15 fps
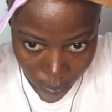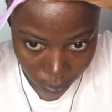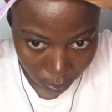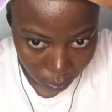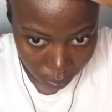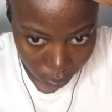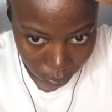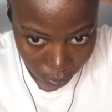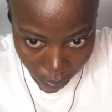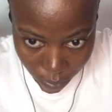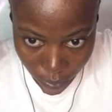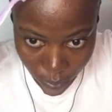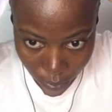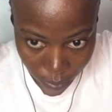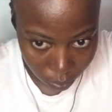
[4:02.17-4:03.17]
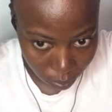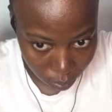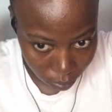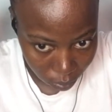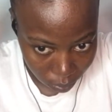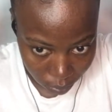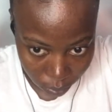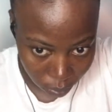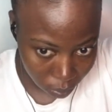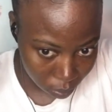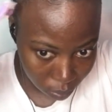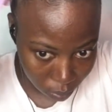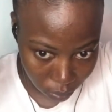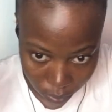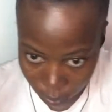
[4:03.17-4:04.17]
So I'm going to be using a
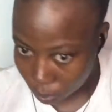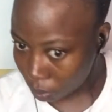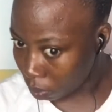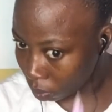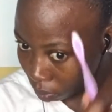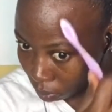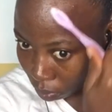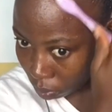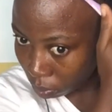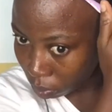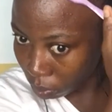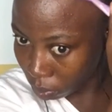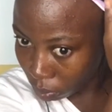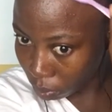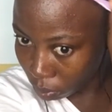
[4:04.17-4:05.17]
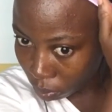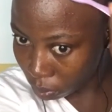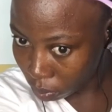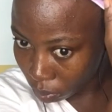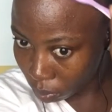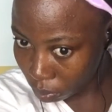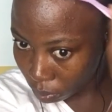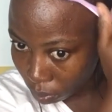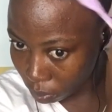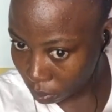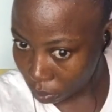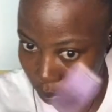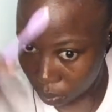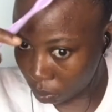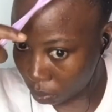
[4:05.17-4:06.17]
toothbrush to
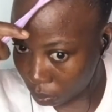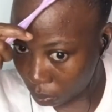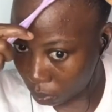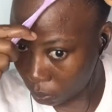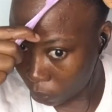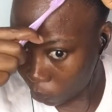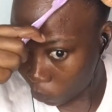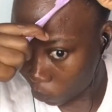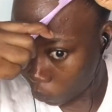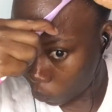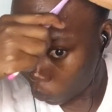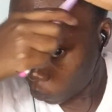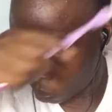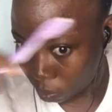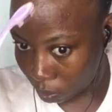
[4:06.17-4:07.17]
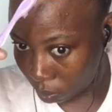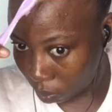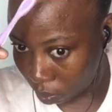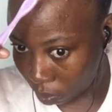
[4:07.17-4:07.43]
sleek my edges.